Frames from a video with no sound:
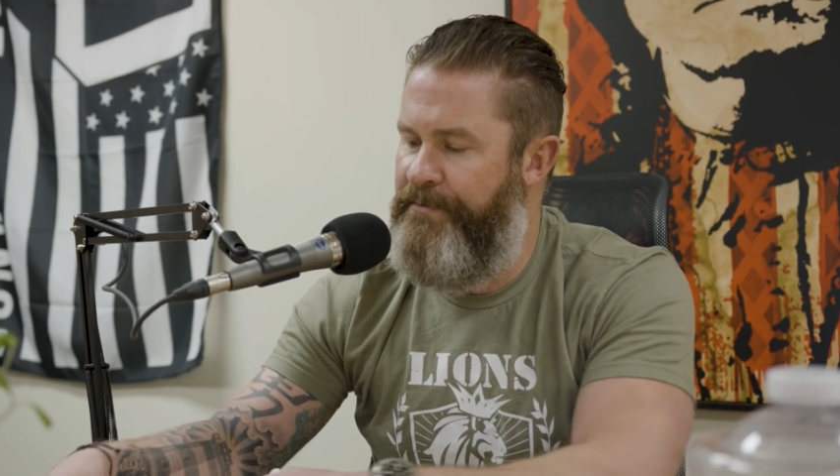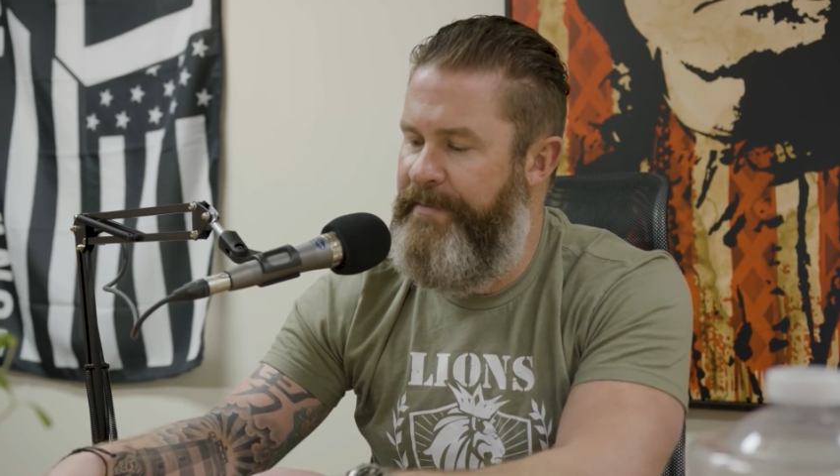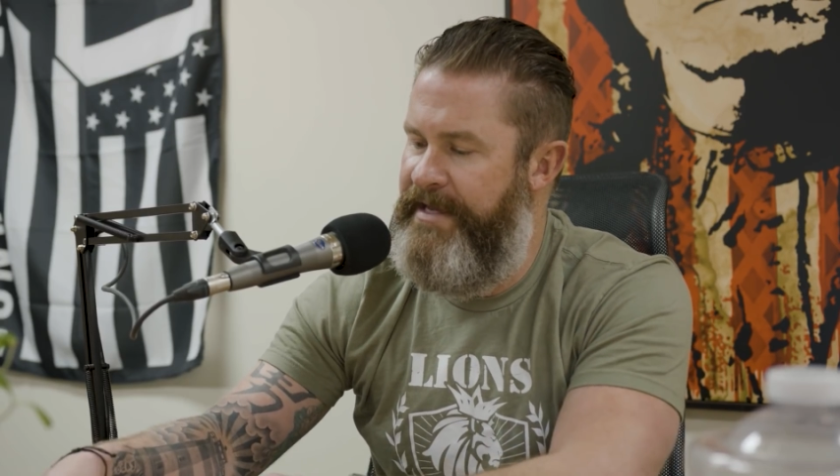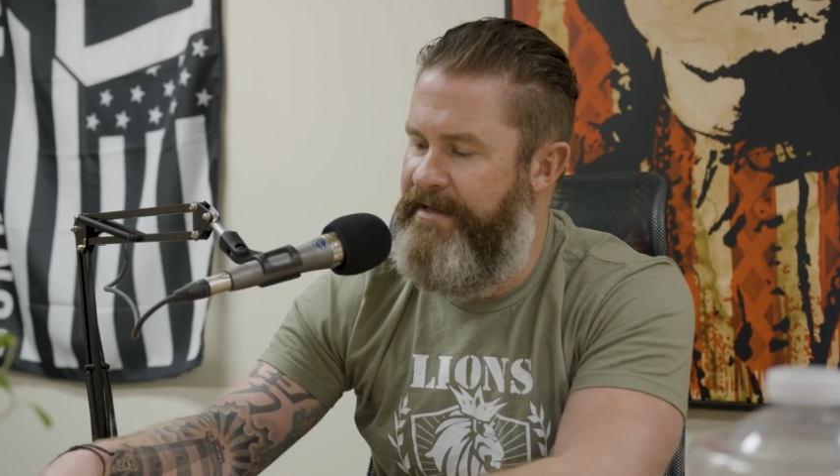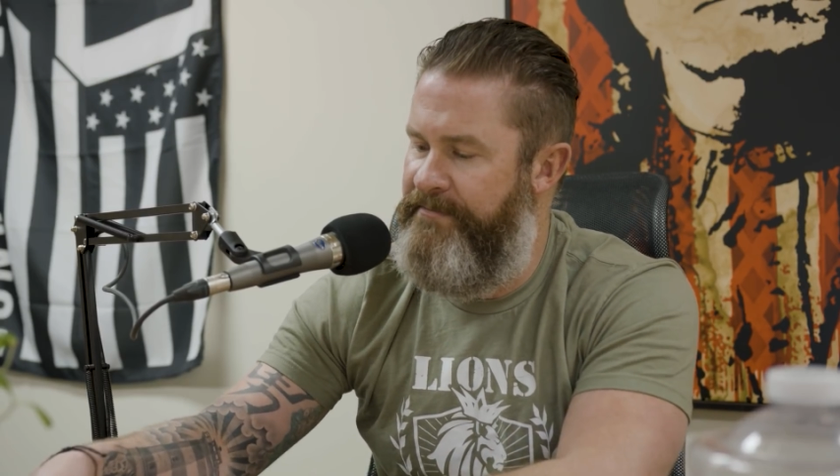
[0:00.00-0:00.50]

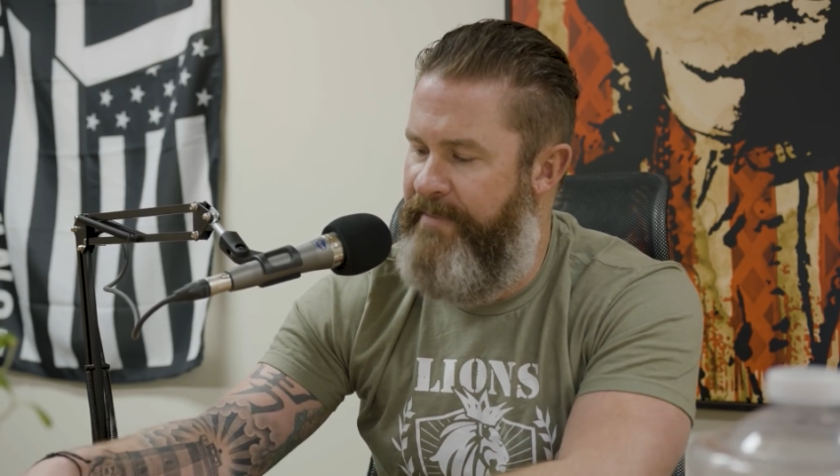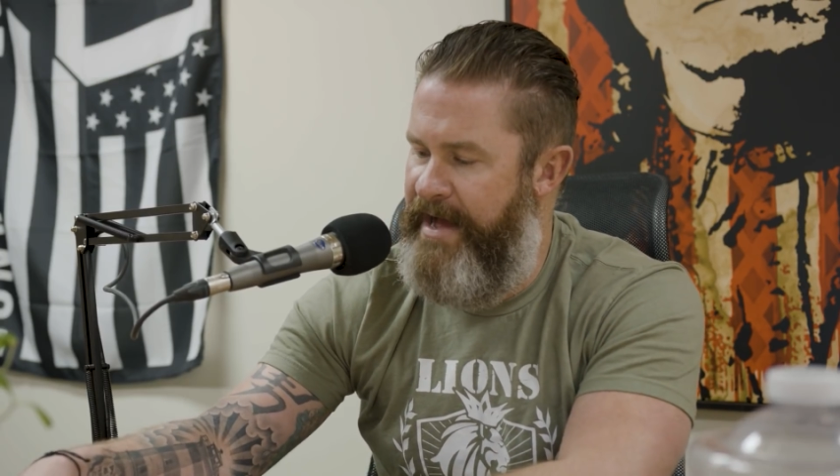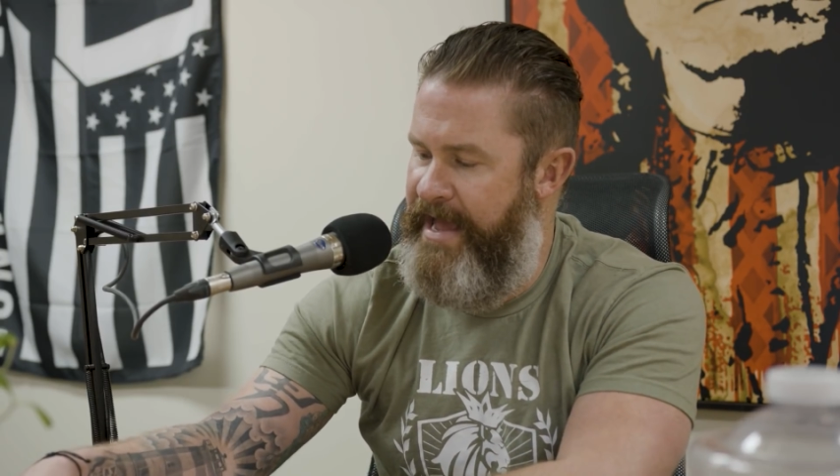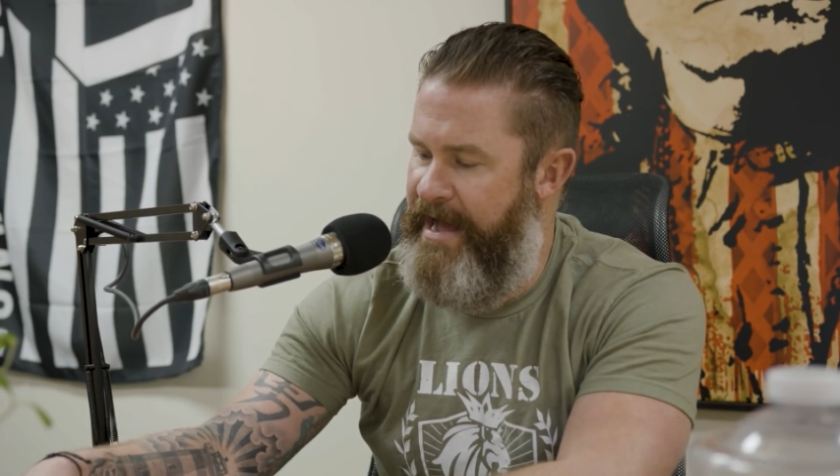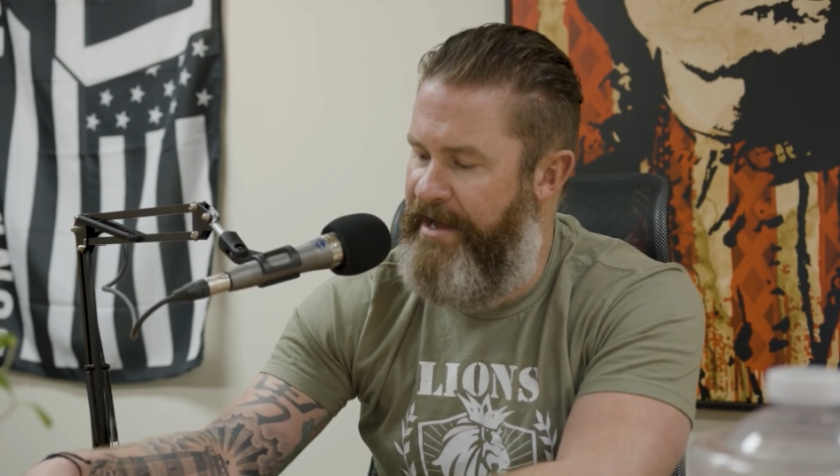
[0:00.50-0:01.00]
mean
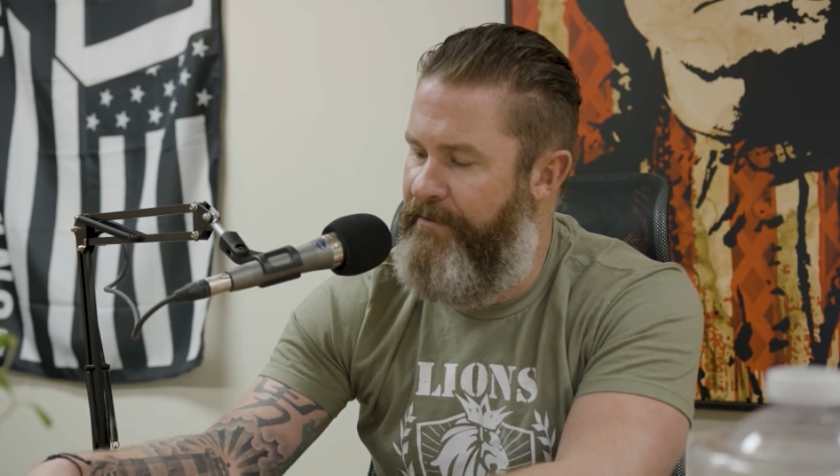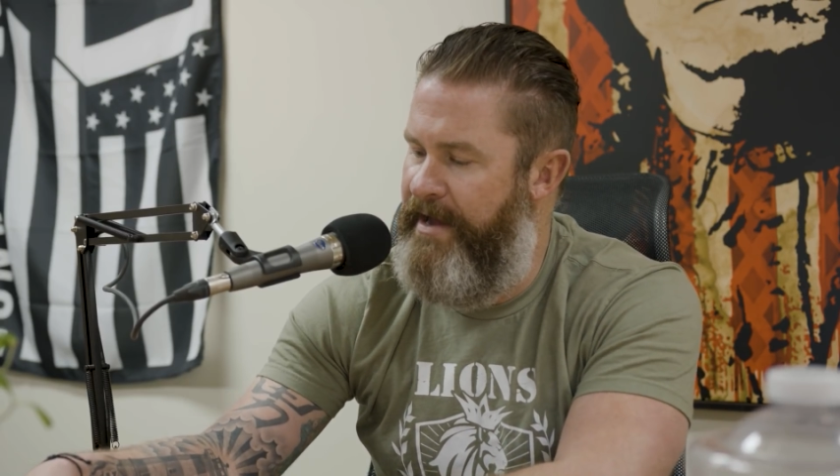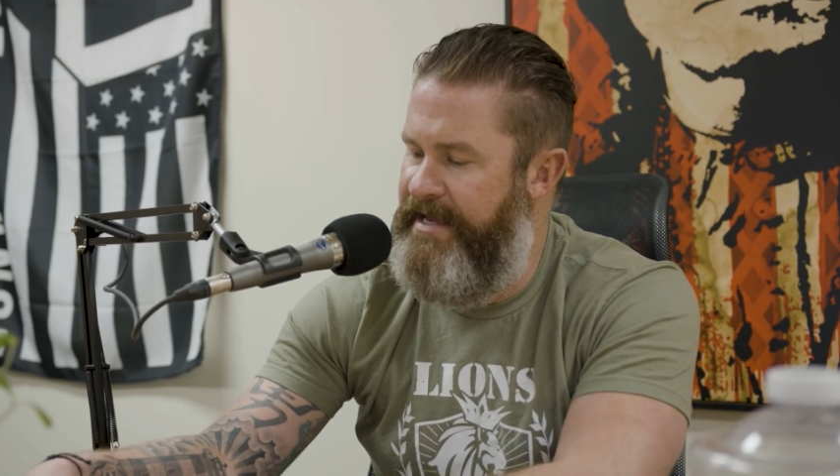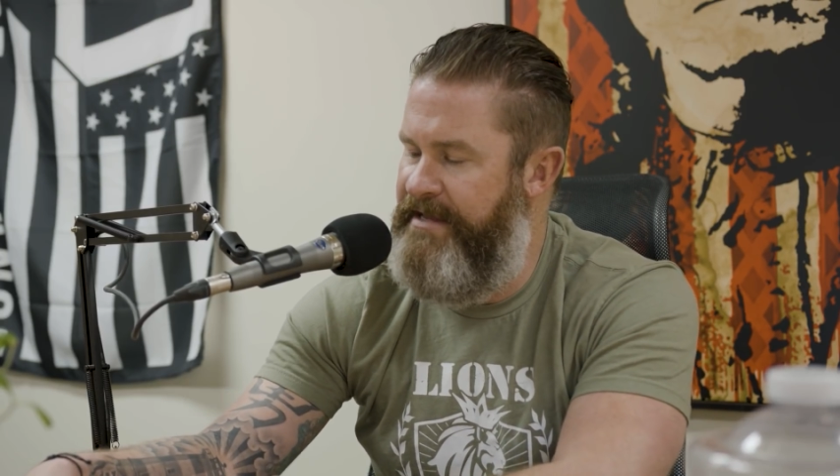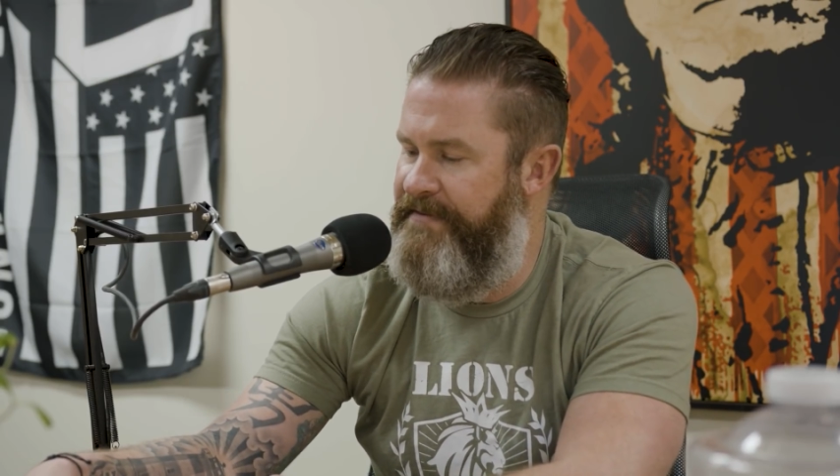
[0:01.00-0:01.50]
by how do
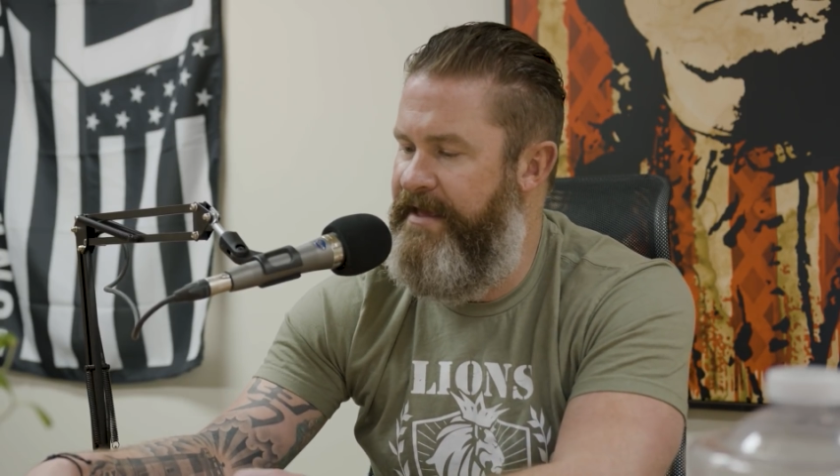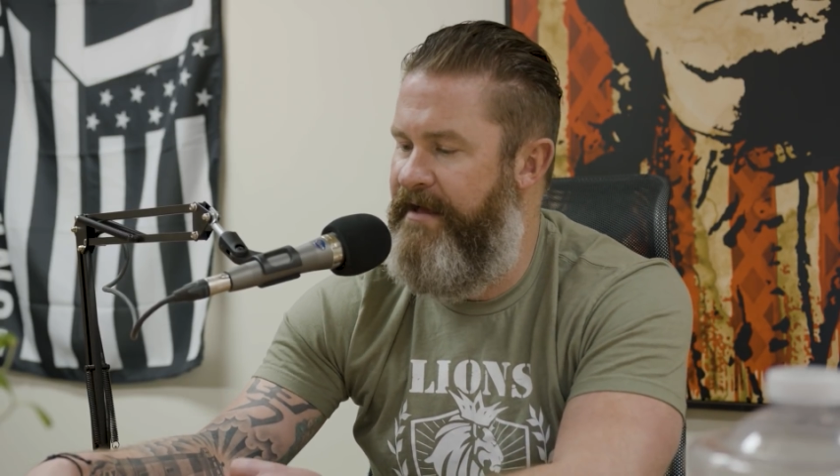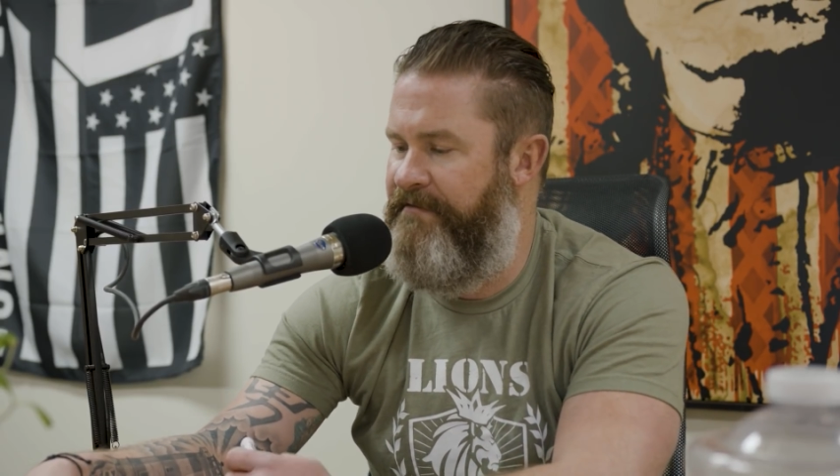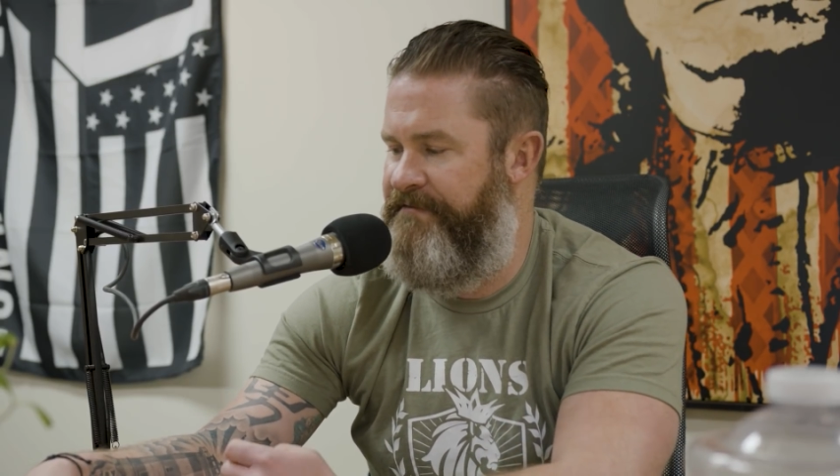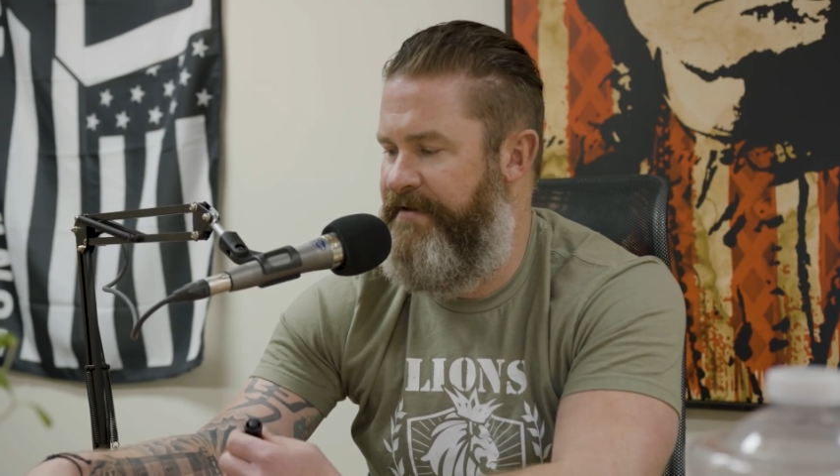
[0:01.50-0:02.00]
I eat the
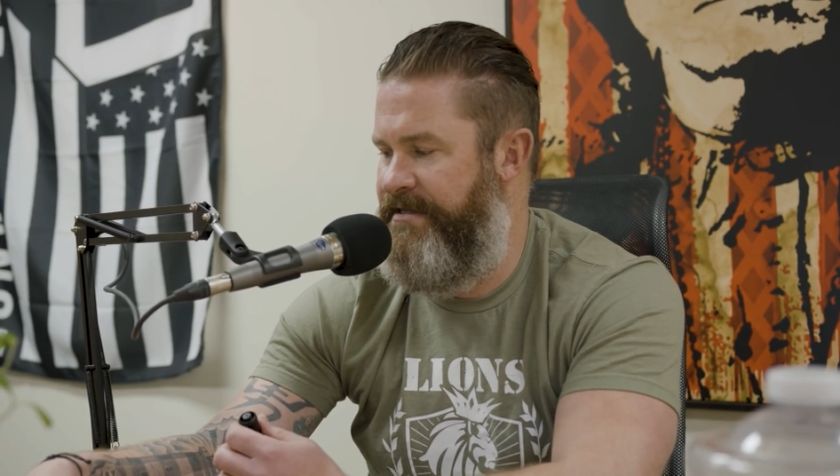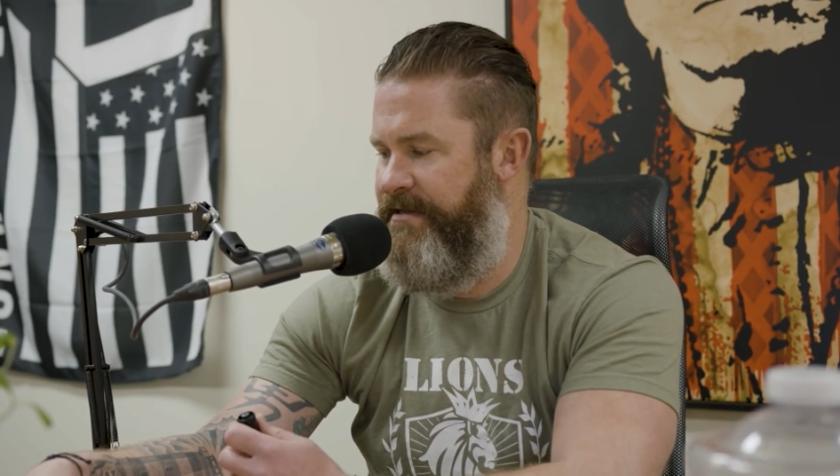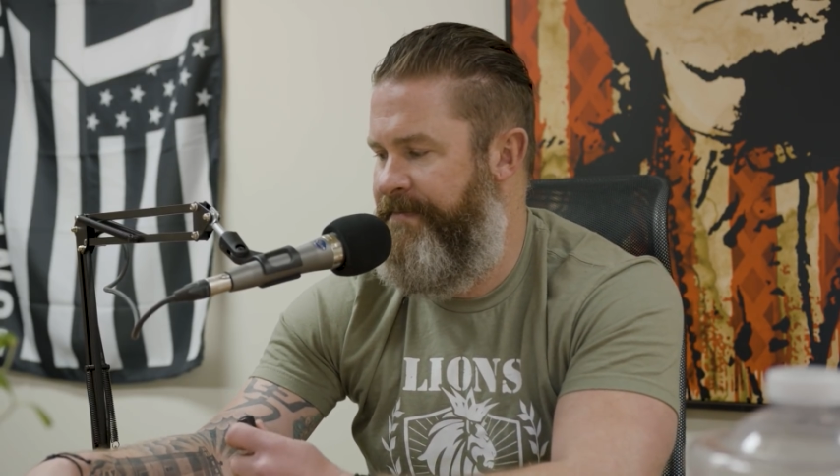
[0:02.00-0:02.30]
elephant.